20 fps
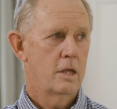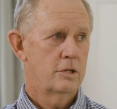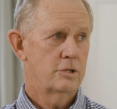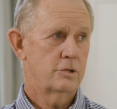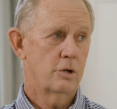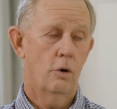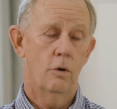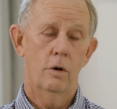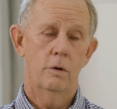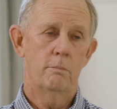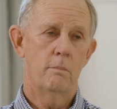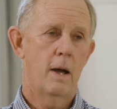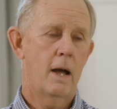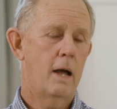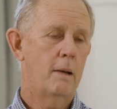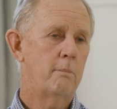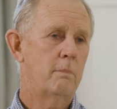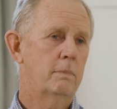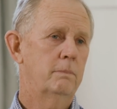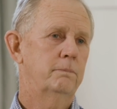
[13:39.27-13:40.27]
So in
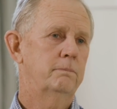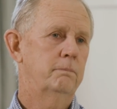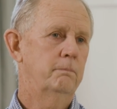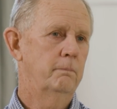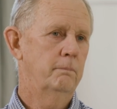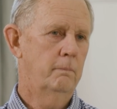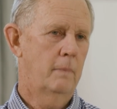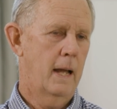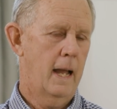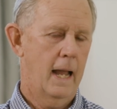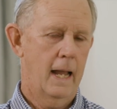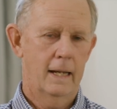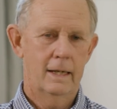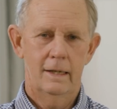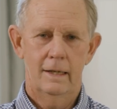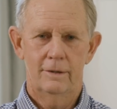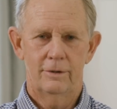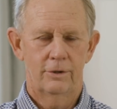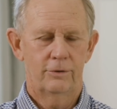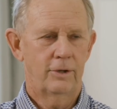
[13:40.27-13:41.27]
my
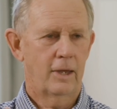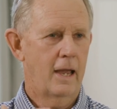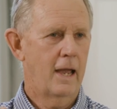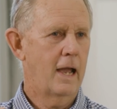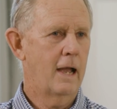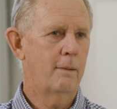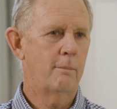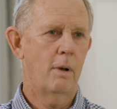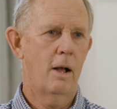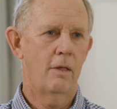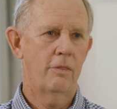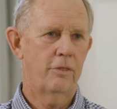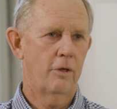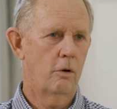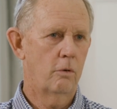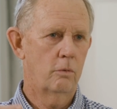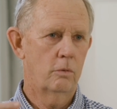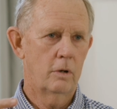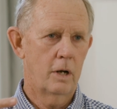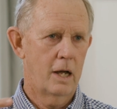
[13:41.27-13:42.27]
mind at the time, I
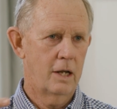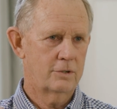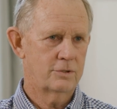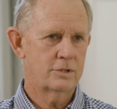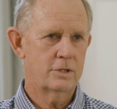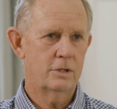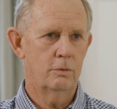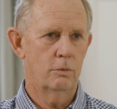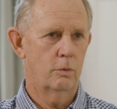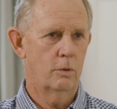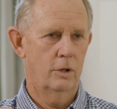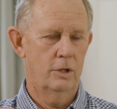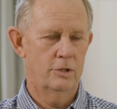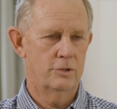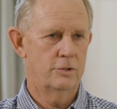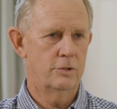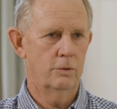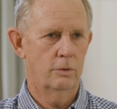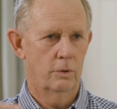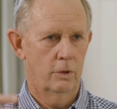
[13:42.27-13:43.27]
thought, well, I see what
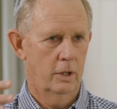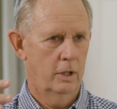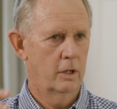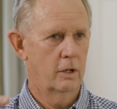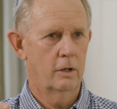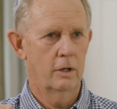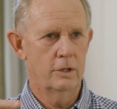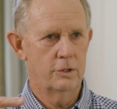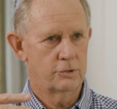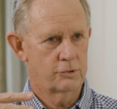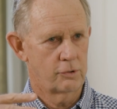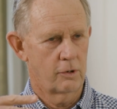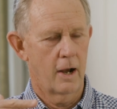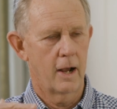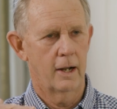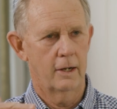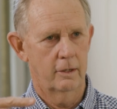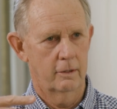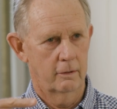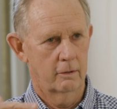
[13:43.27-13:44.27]
he's doing here. He's
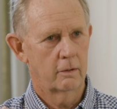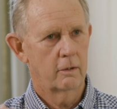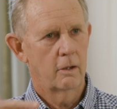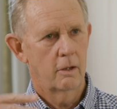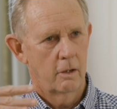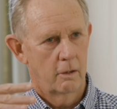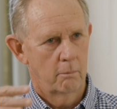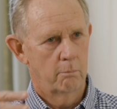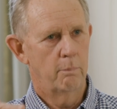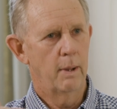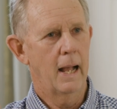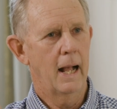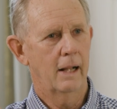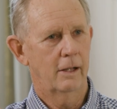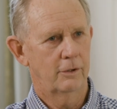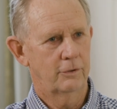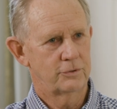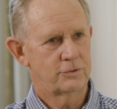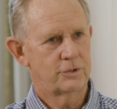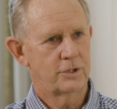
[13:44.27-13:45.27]
trying to
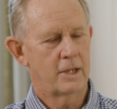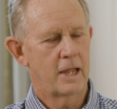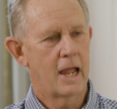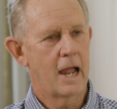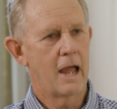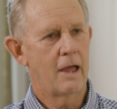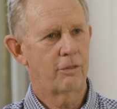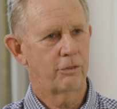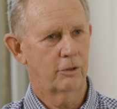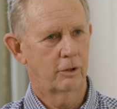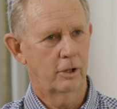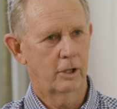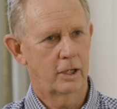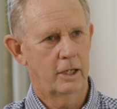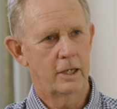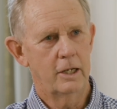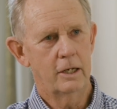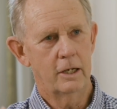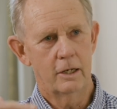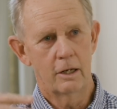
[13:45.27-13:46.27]
balance the
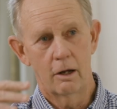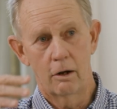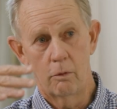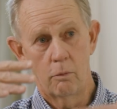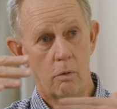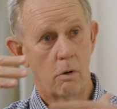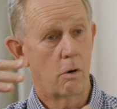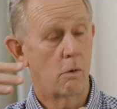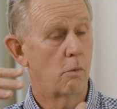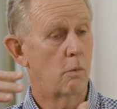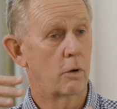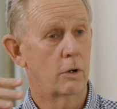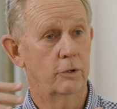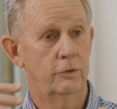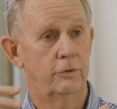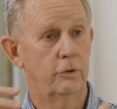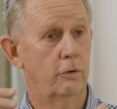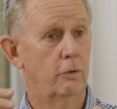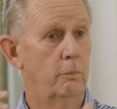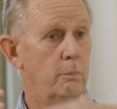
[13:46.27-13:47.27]
athlete. He don't want
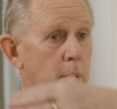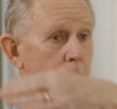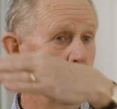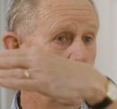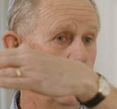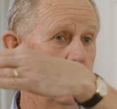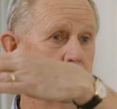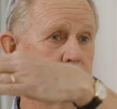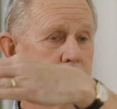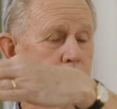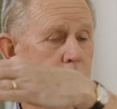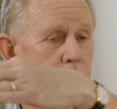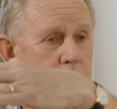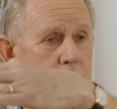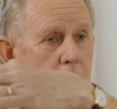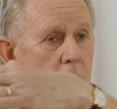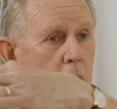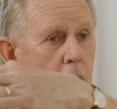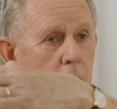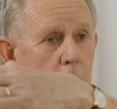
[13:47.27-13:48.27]
one too big, so
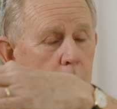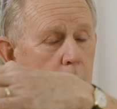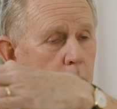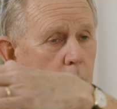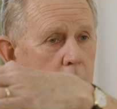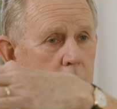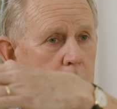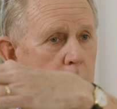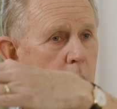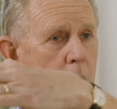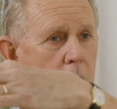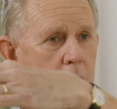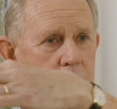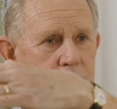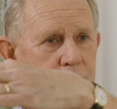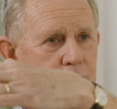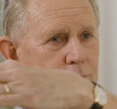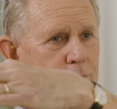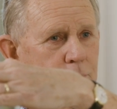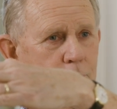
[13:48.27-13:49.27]
he's not going to breed
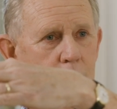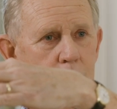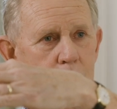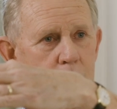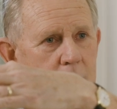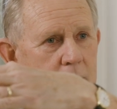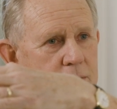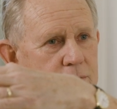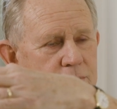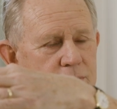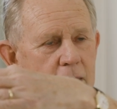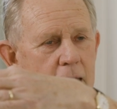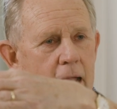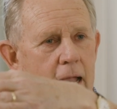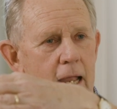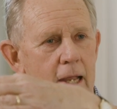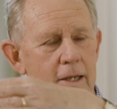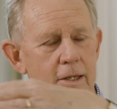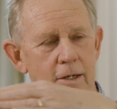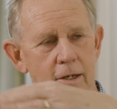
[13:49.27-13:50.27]
Mox into a big
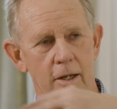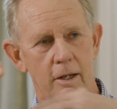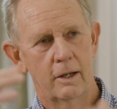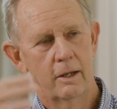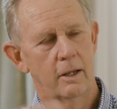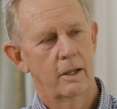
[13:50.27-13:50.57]
stallion.